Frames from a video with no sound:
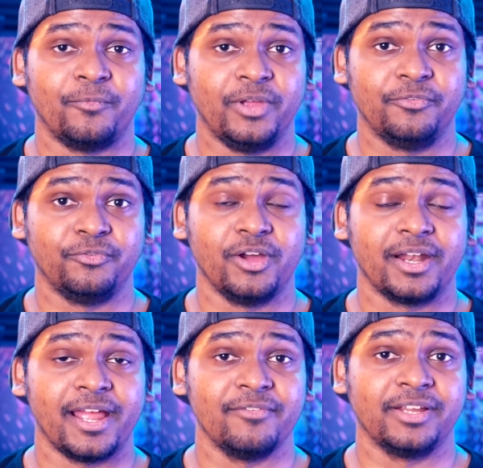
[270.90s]
if you are
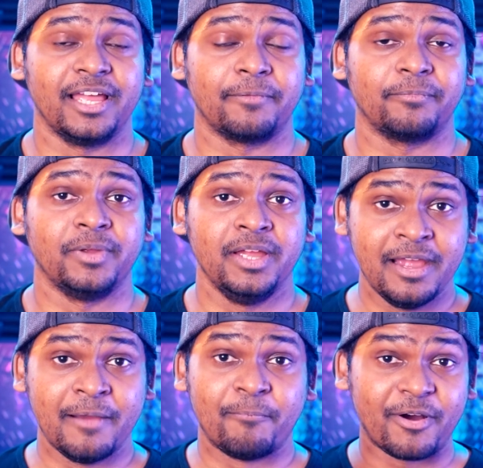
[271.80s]
having like
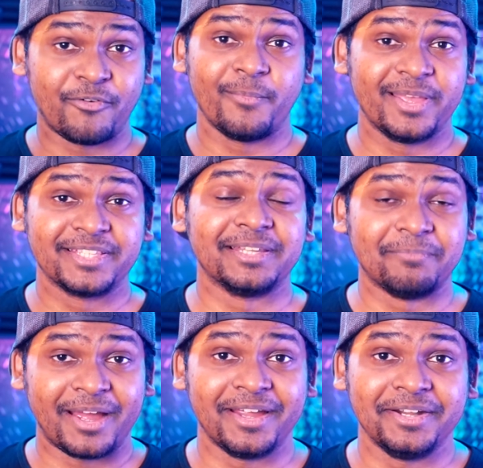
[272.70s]
performance in
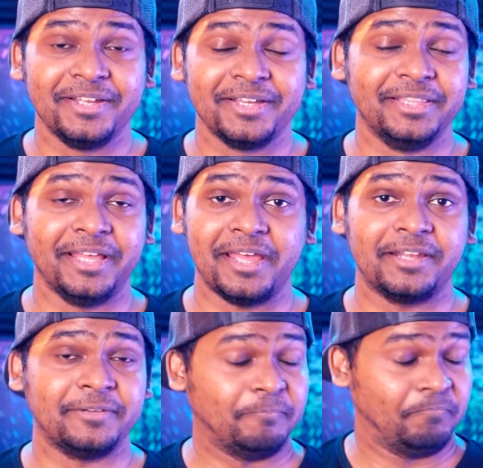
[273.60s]
mind, then